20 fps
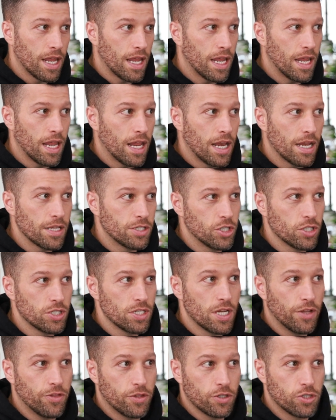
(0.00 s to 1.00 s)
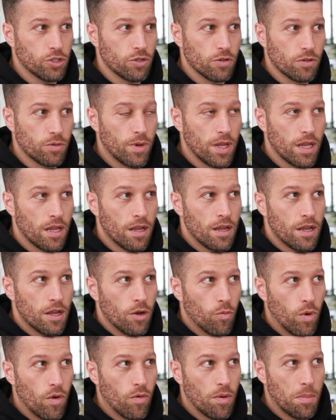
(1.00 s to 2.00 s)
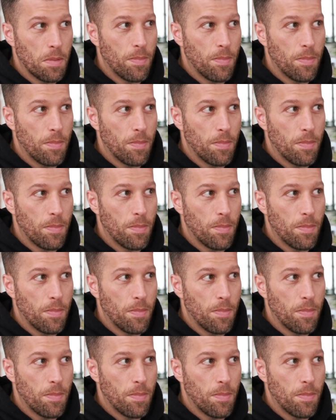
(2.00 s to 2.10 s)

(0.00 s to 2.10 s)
And it's just not the truth. We would